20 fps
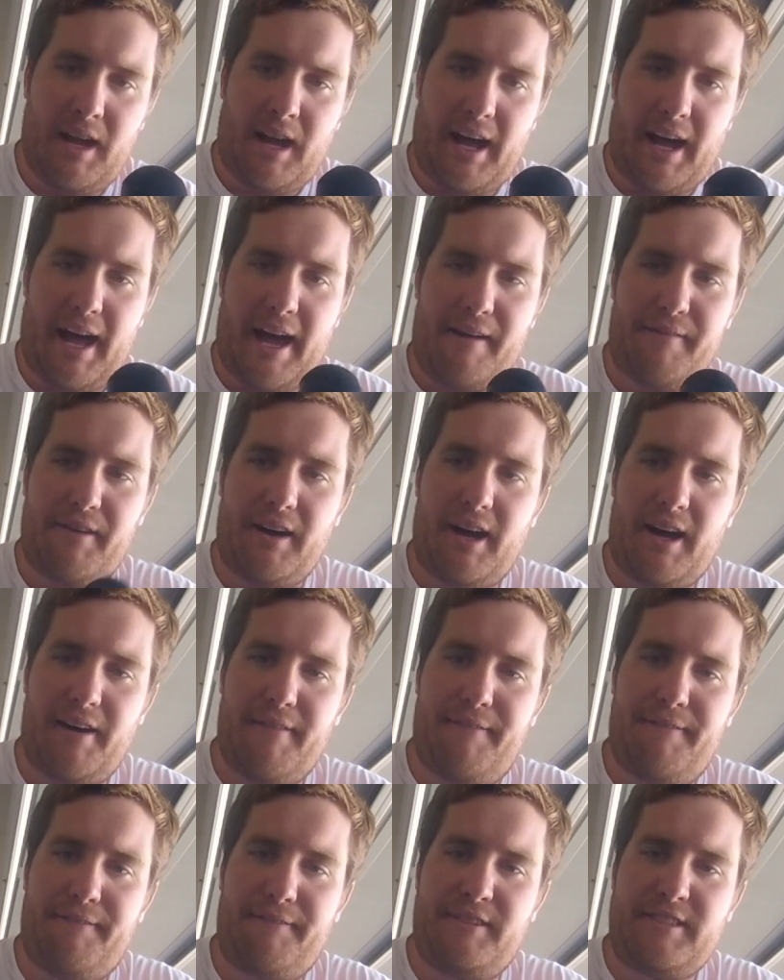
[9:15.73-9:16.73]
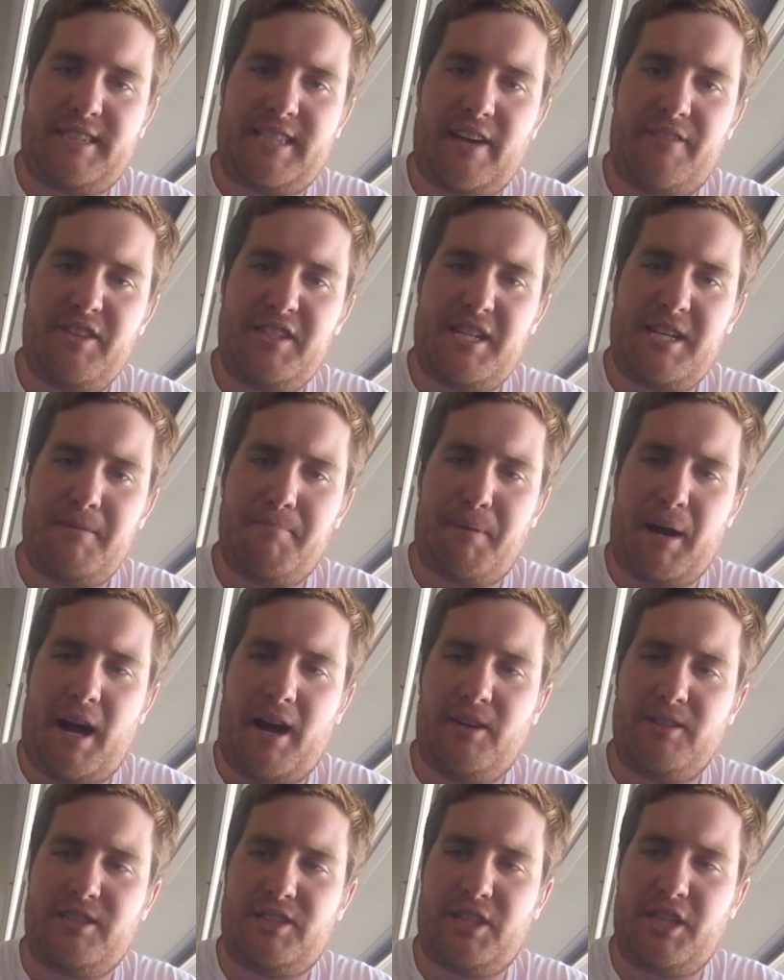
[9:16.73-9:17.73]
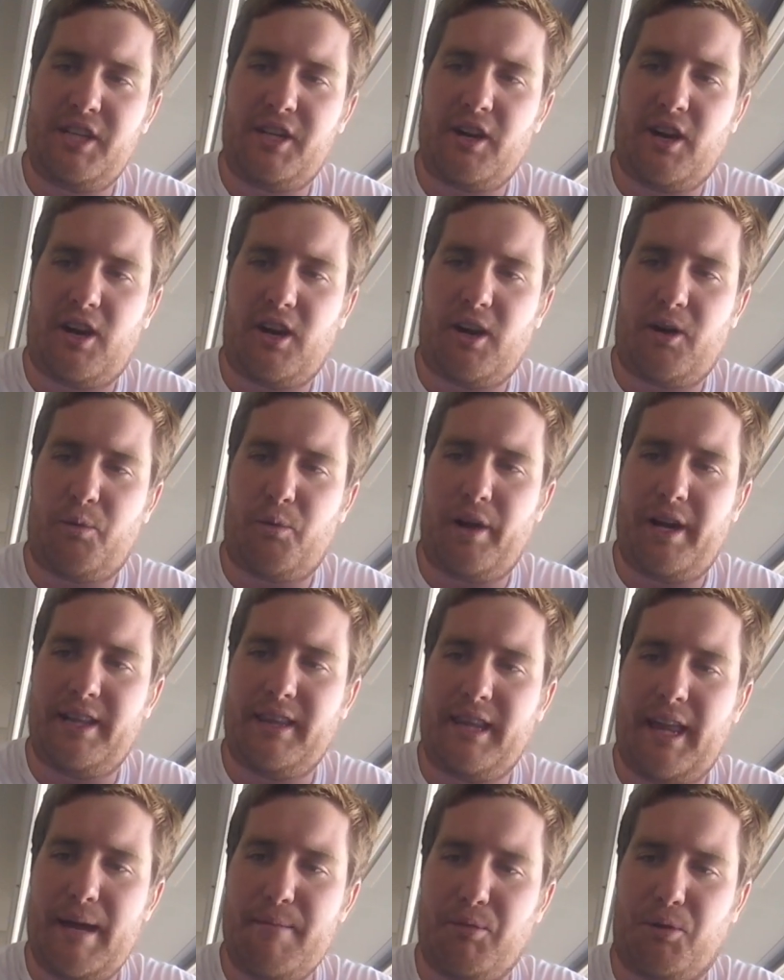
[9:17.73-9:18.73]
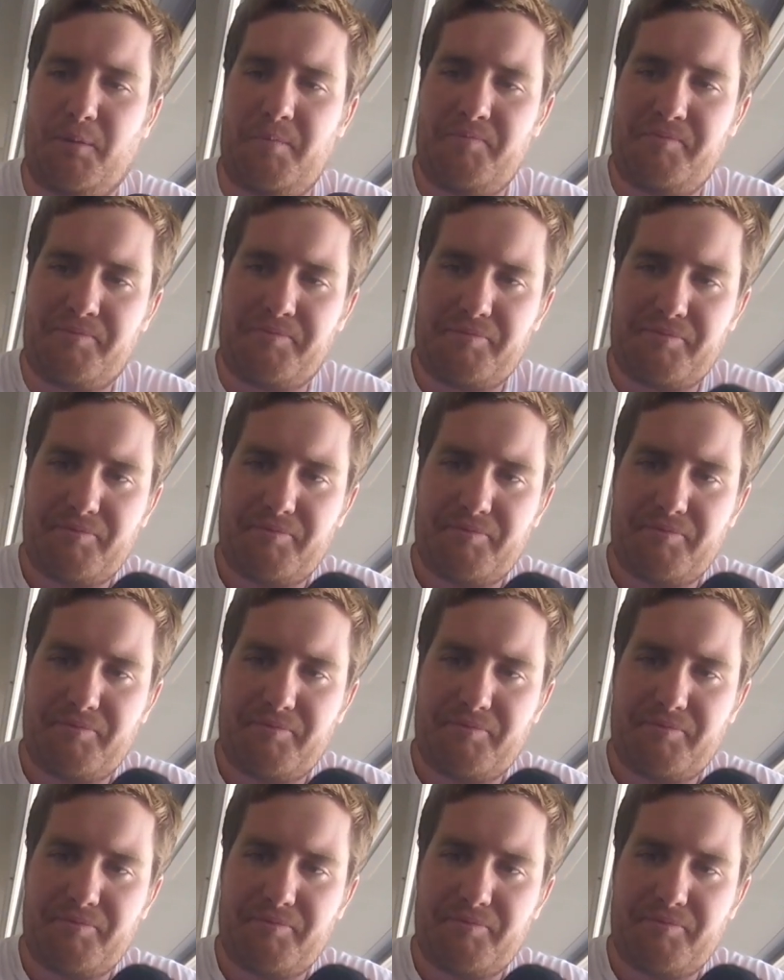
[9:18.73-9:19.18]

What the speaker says: I have a 17-pound Seaguar red label.